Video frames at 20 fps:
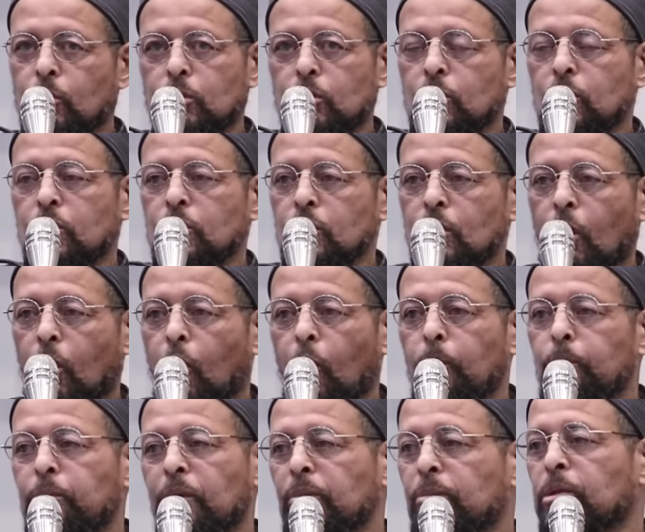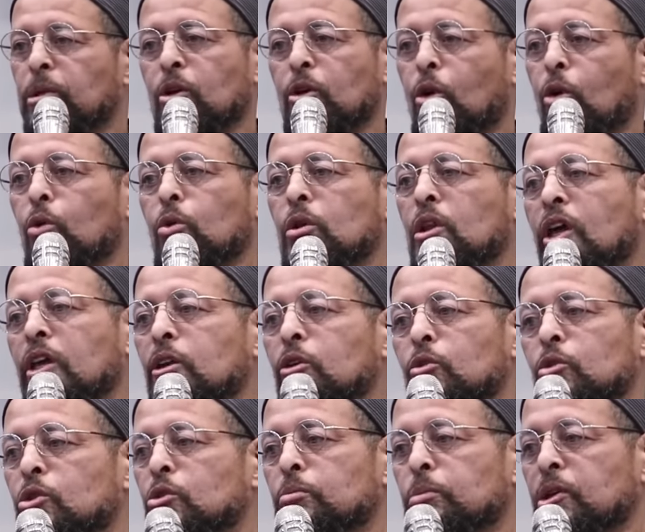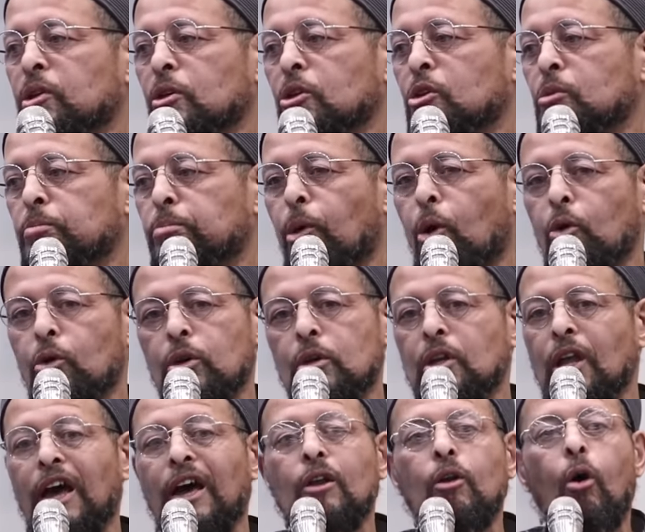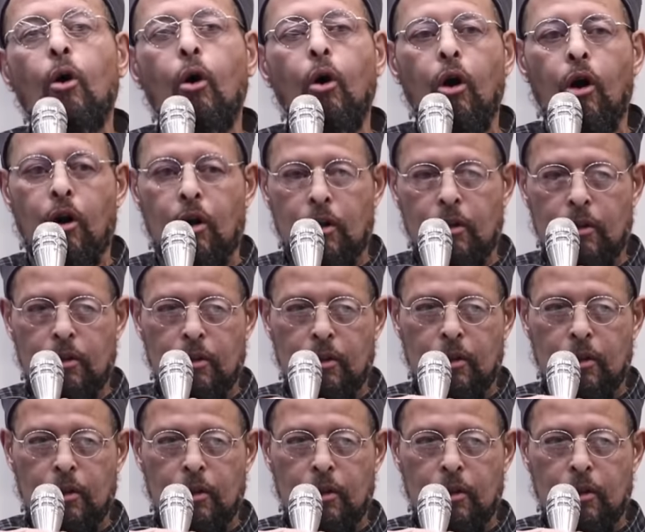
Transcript: There was no biblical language being spoken at all.